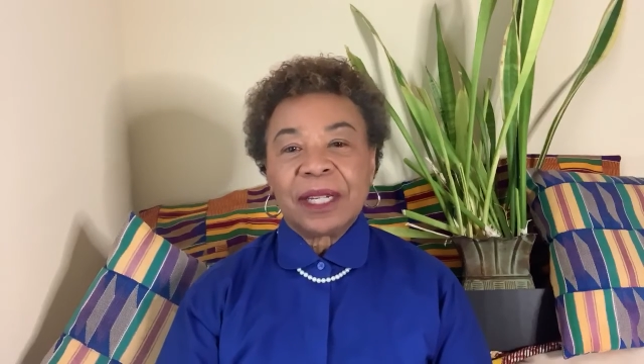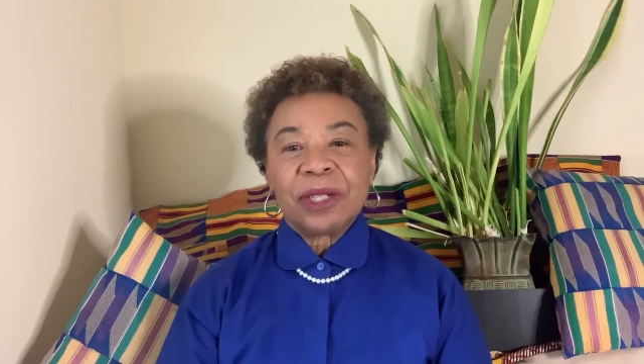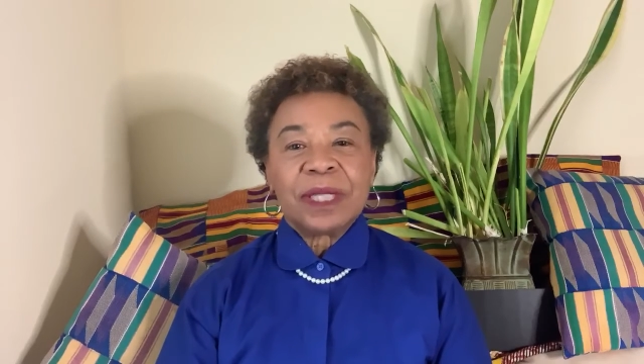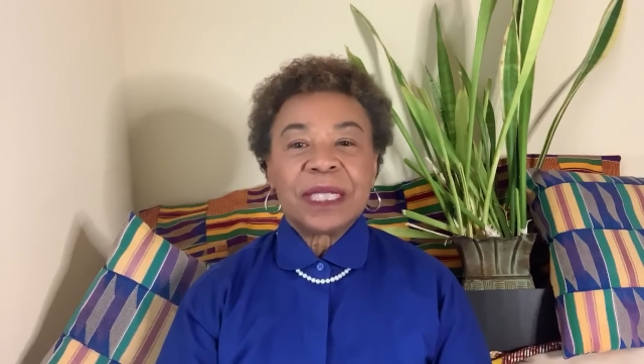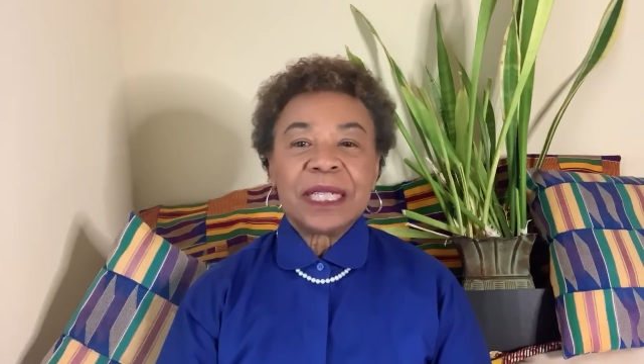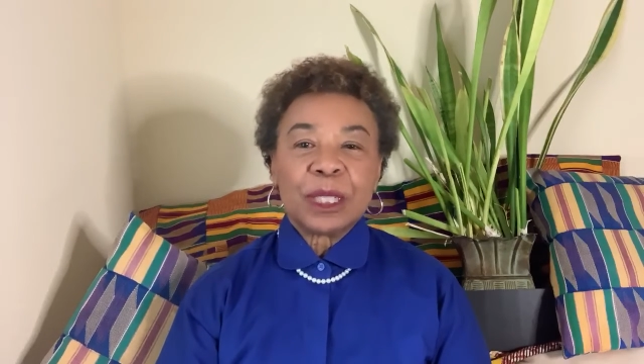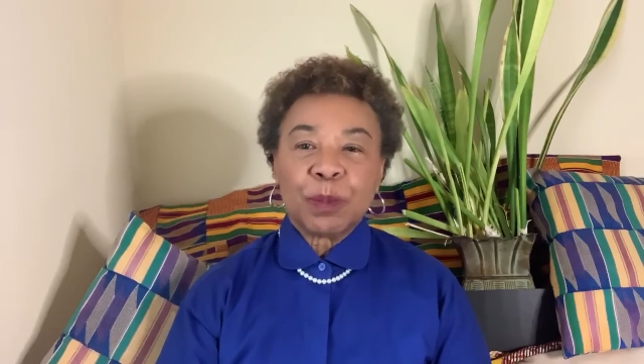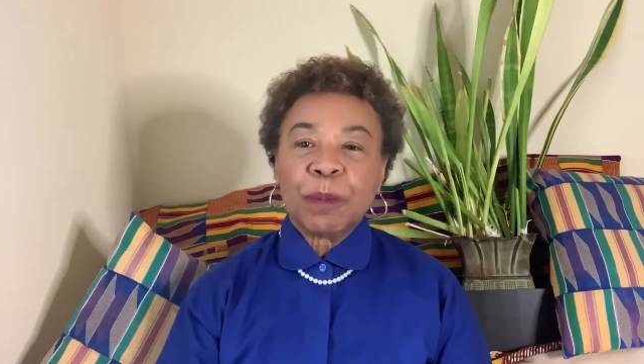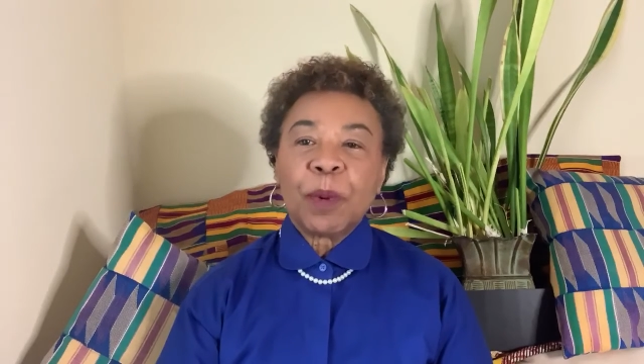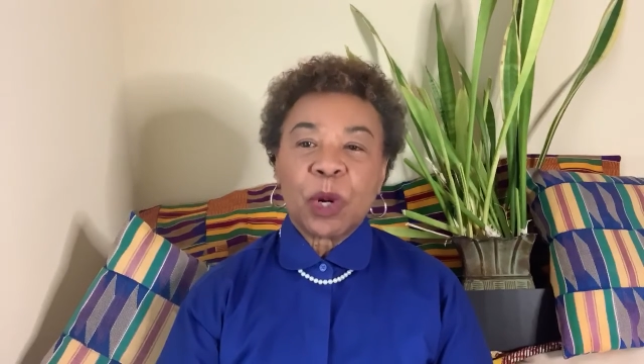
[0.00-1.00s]
to the
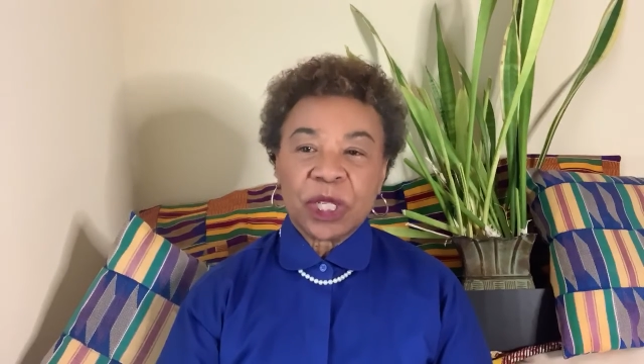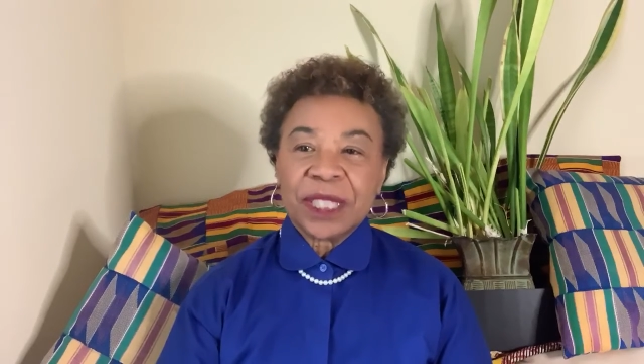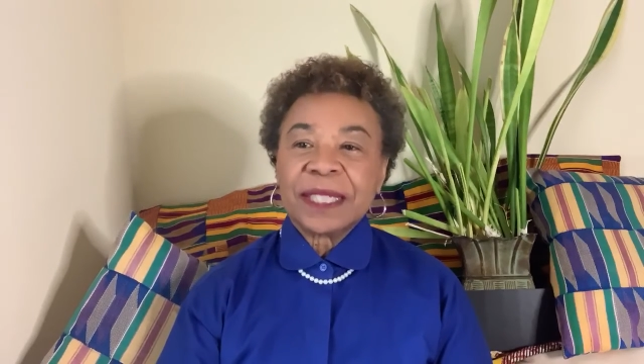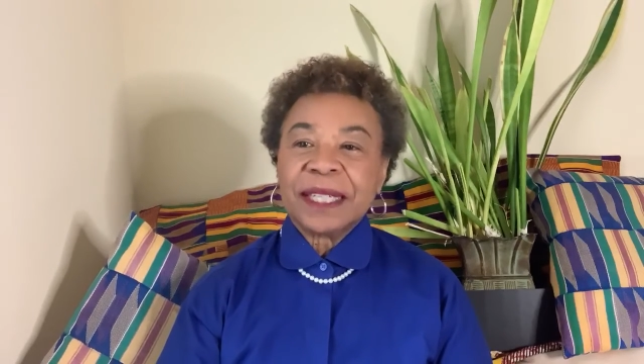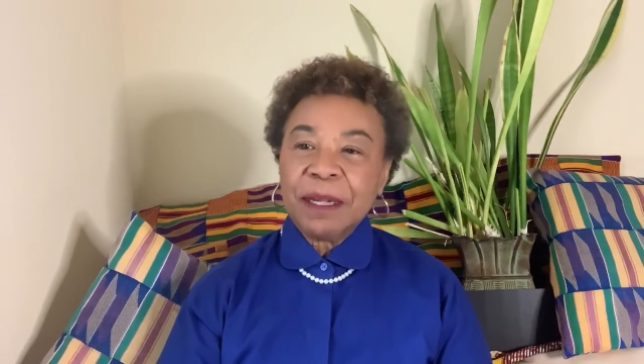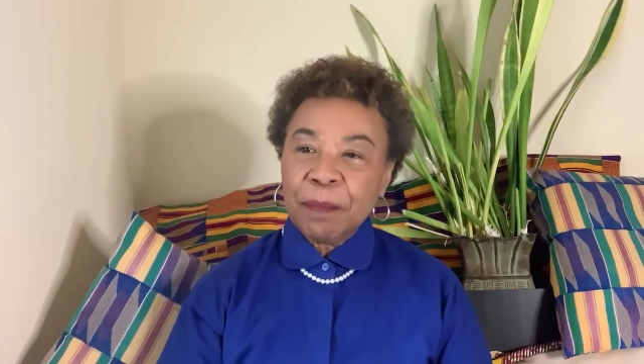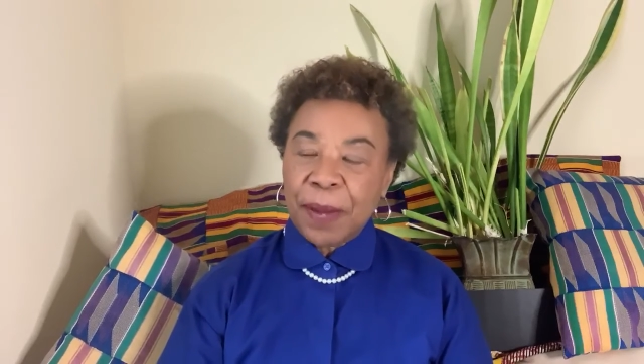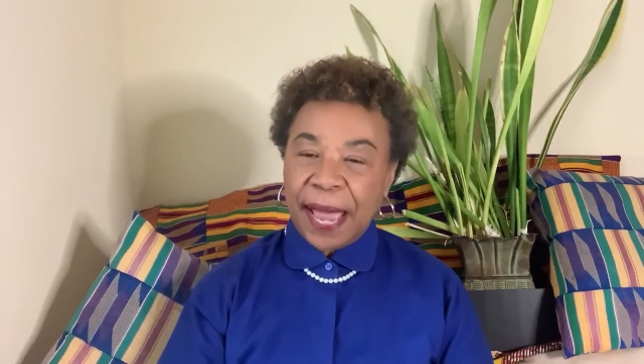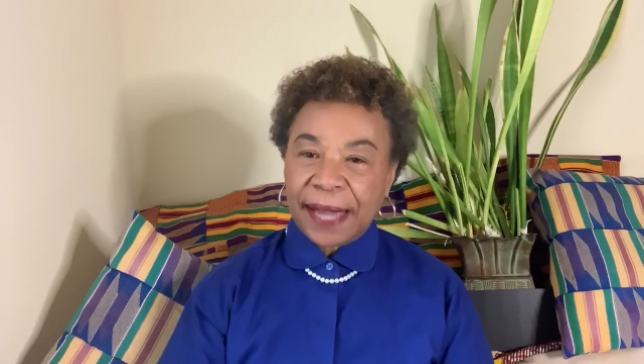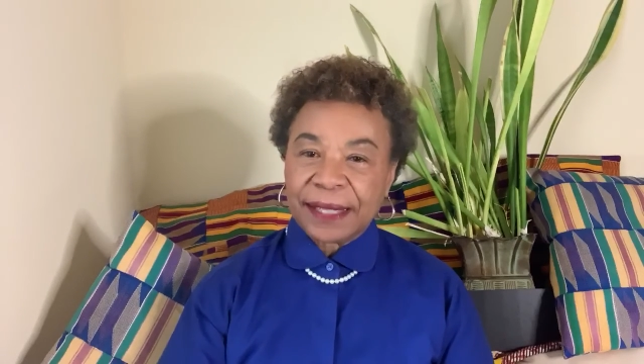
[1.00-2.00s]
disproportionate
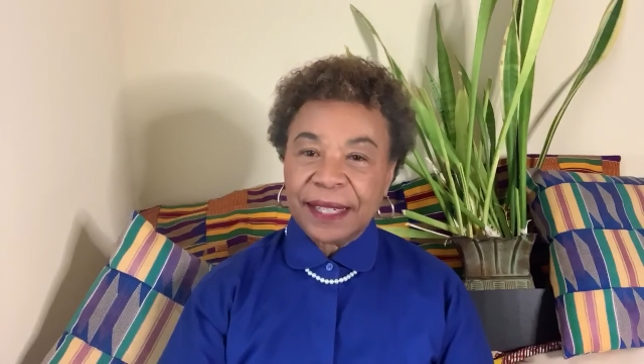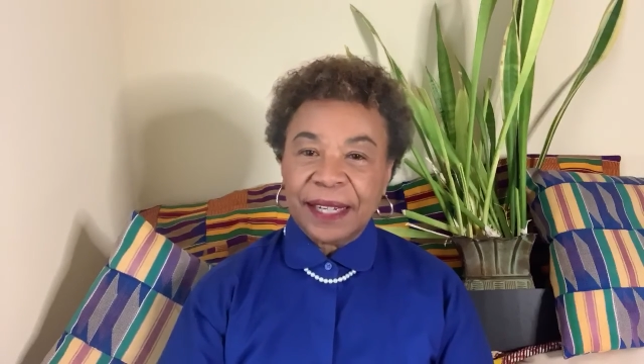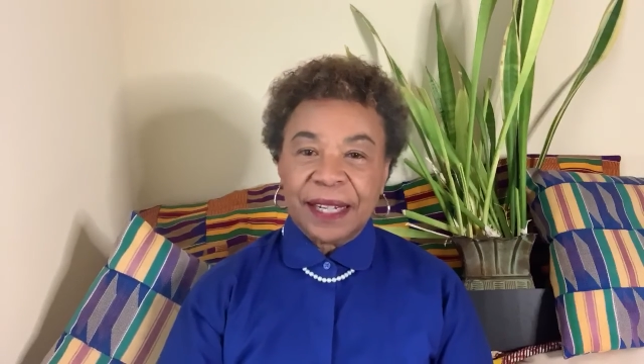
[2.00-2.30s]
impact